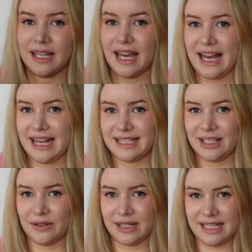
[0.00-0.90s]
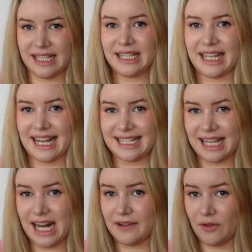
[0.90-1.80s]
As you can see, like I
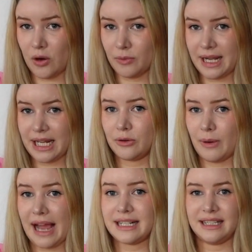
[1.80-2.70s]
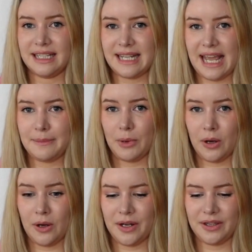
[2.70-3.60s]
said, I've already cracked the tape
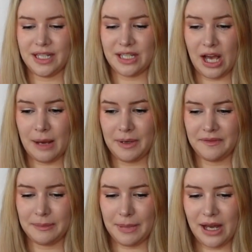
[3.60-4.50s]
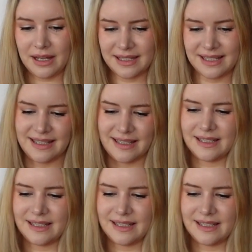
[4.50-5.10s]
on the top of the box,